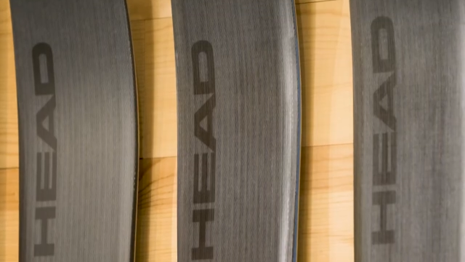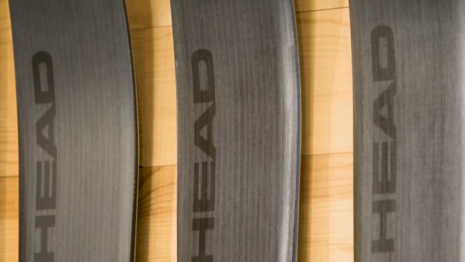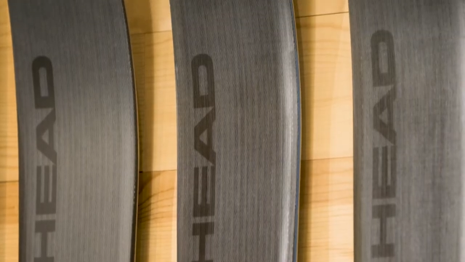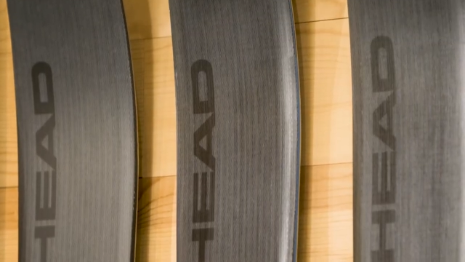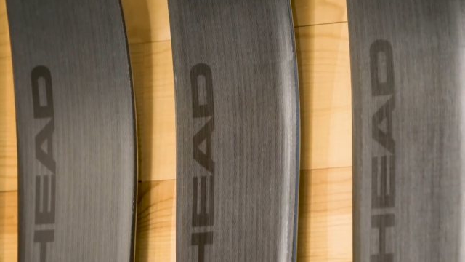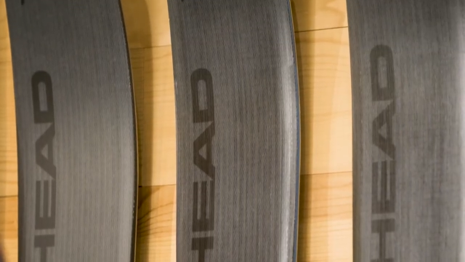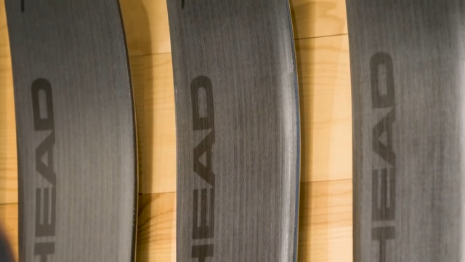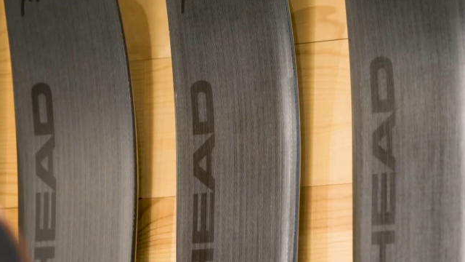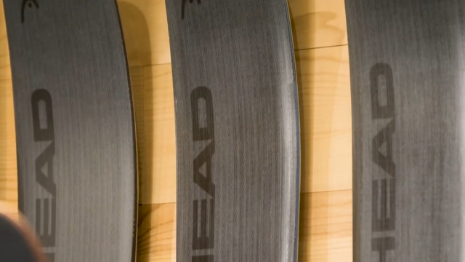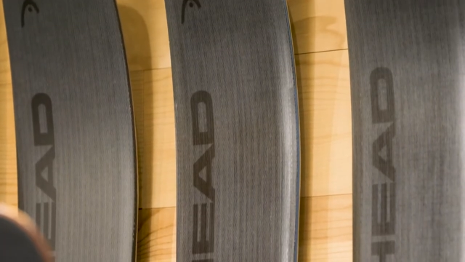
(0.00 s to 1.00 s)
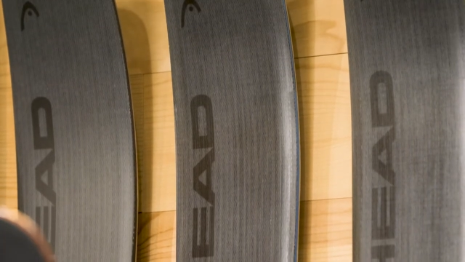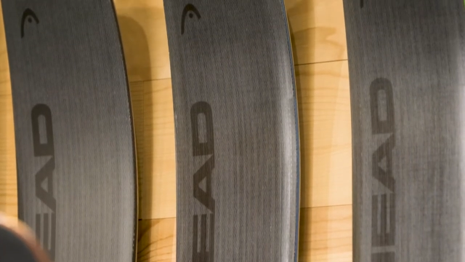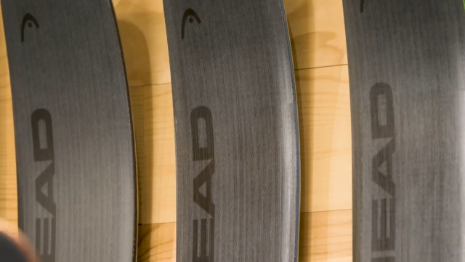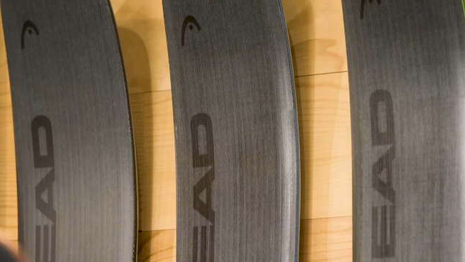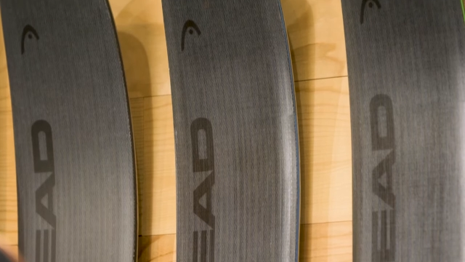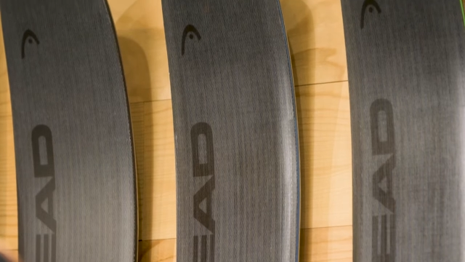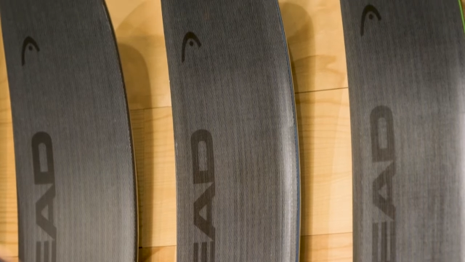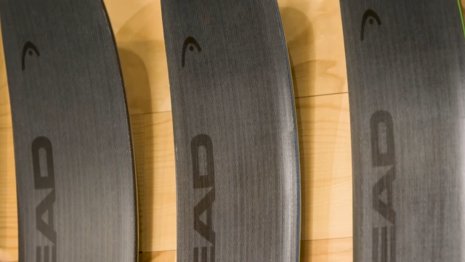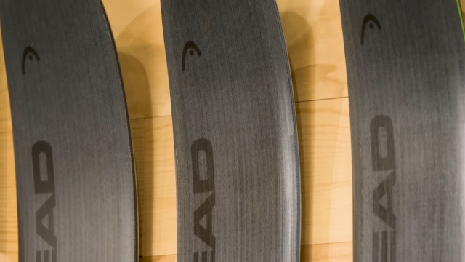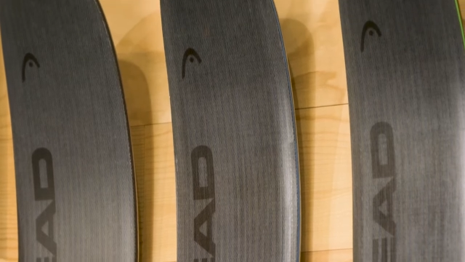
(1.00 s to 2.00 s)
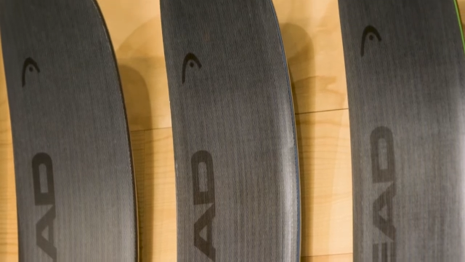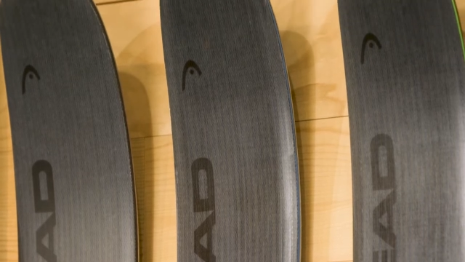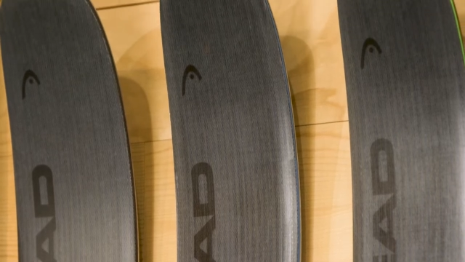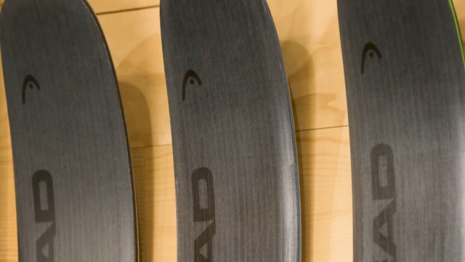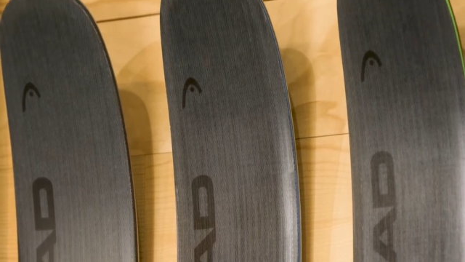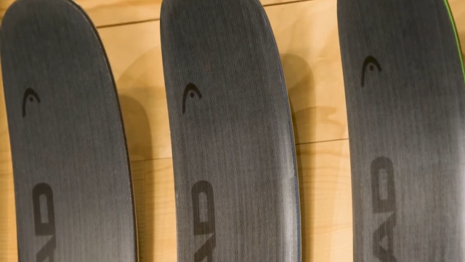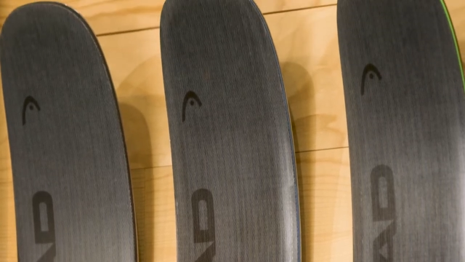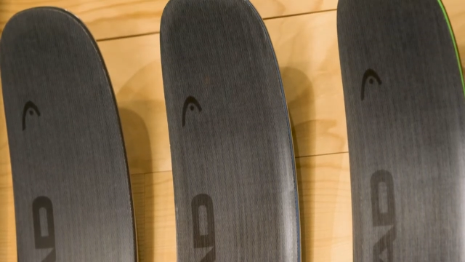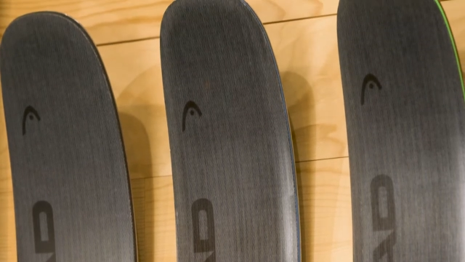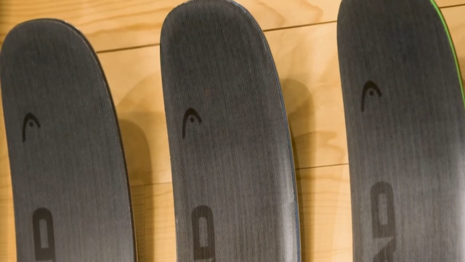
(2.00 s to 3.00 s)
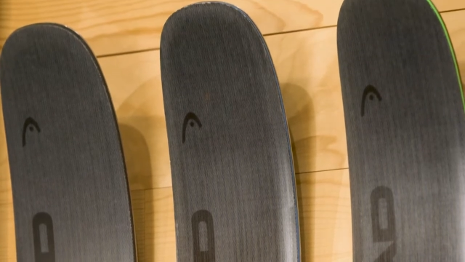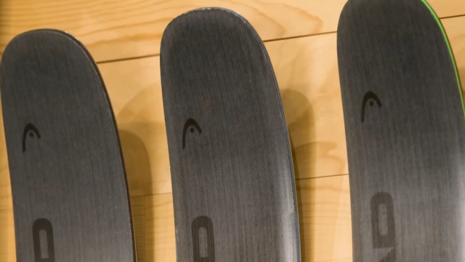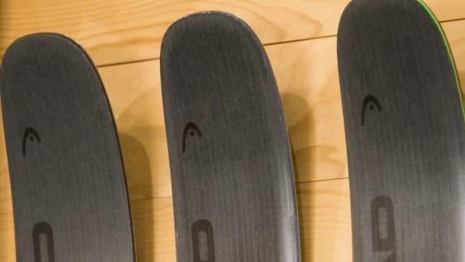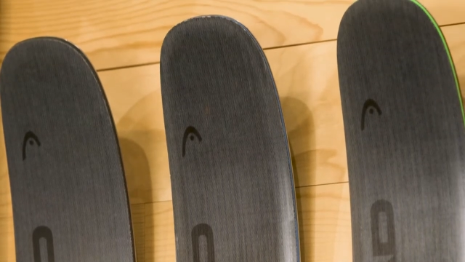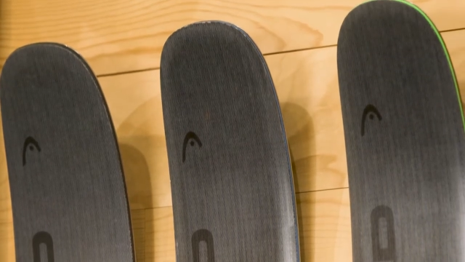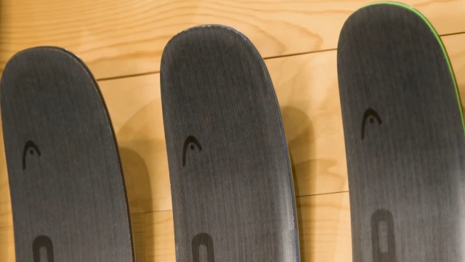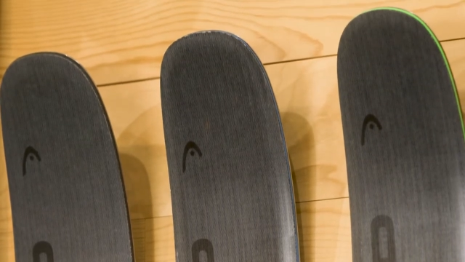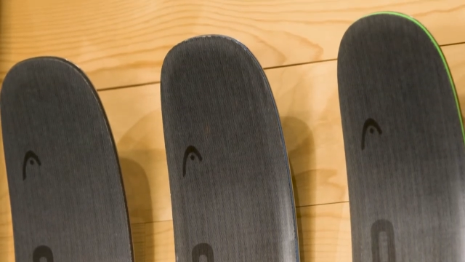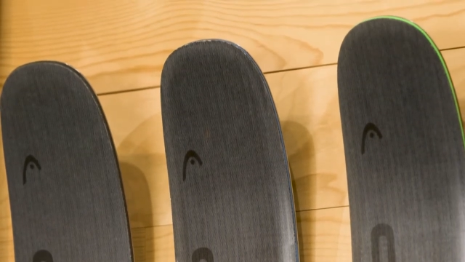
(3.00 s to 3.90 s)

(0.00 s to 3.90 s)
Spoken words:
[unreadable: no face in view]